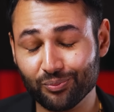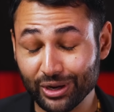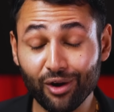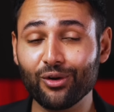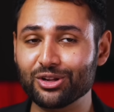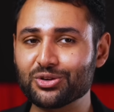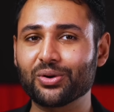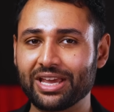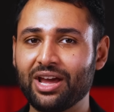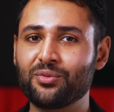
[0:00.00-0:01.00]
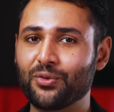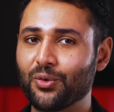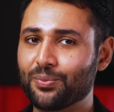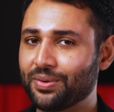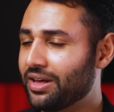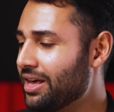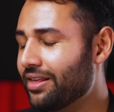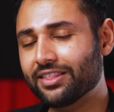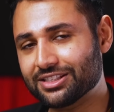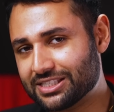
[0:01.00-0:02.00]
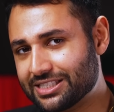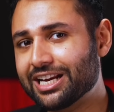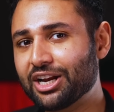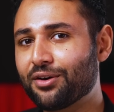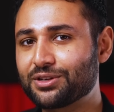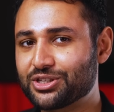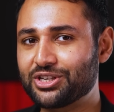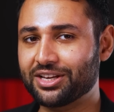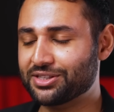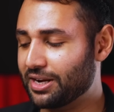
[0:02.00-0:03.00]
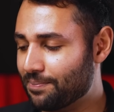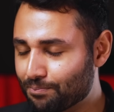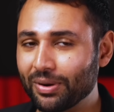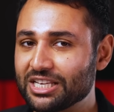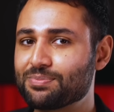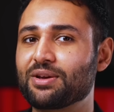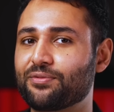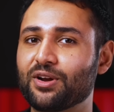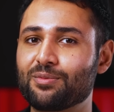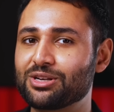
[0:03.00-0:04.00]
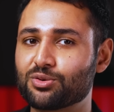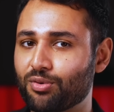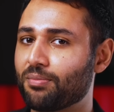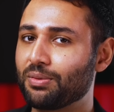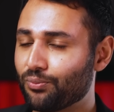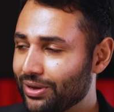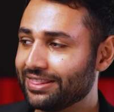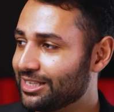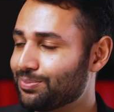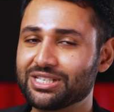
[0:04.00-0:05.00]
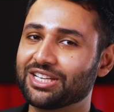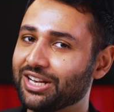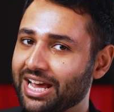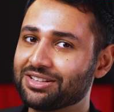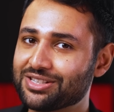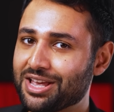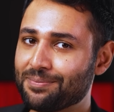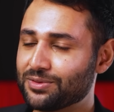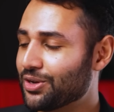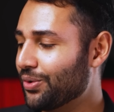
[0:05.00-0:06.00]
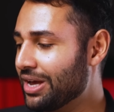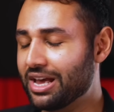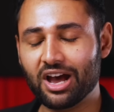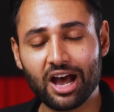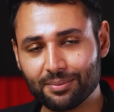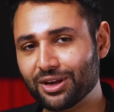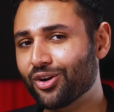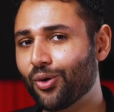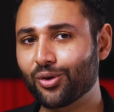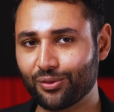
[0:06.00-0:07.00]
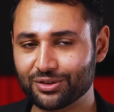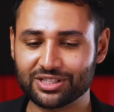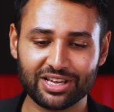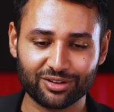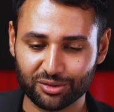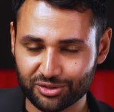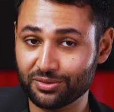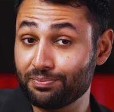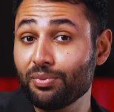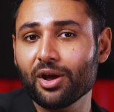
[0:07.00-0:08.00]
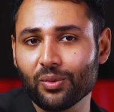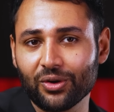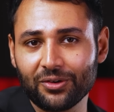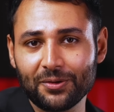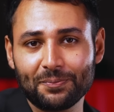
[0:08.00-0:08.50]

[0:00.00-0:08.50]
We are only talking a handful, but that's still enough to suggest that it might be a fundamental problem with this particular handset, so I'm gonna hold off on saying you should buy one.